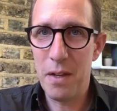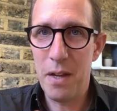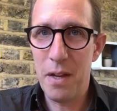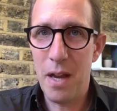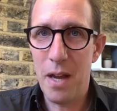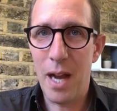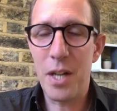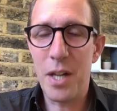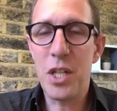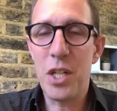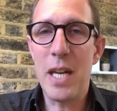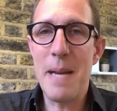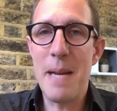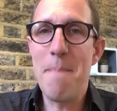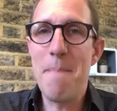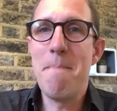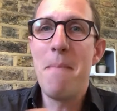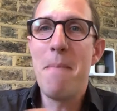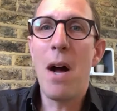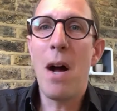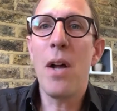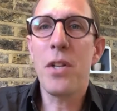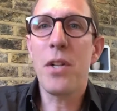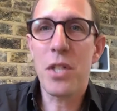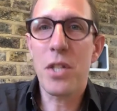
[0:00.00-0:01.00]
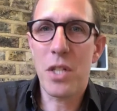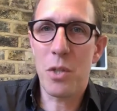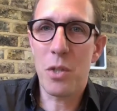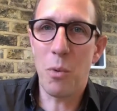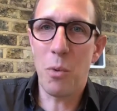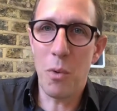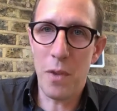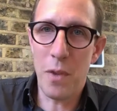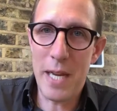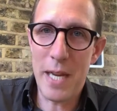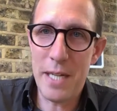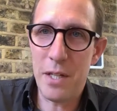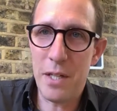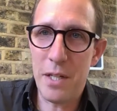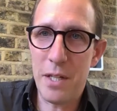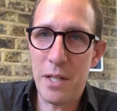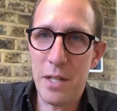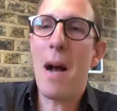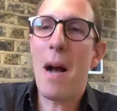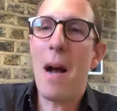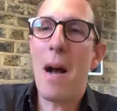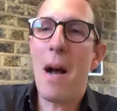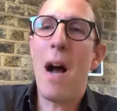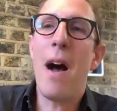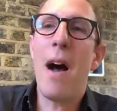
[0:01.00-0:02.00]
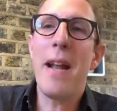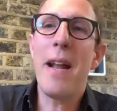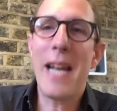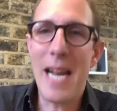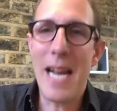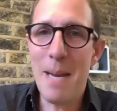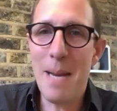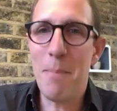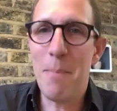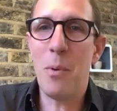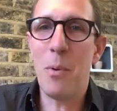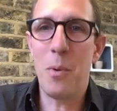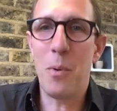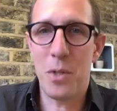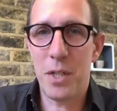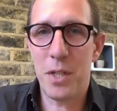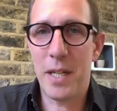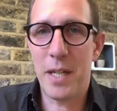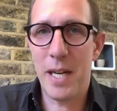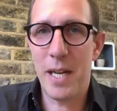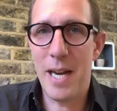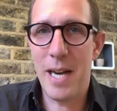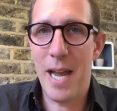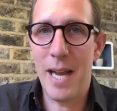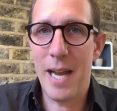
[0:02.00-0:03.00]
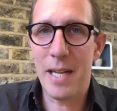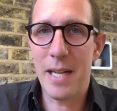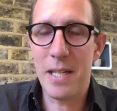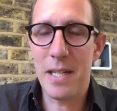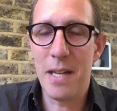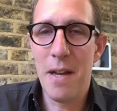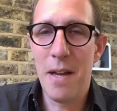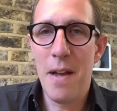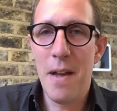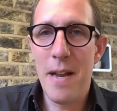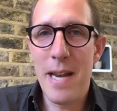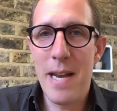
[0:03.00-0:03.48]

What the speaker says: actually masks all these, and you become unable to connect.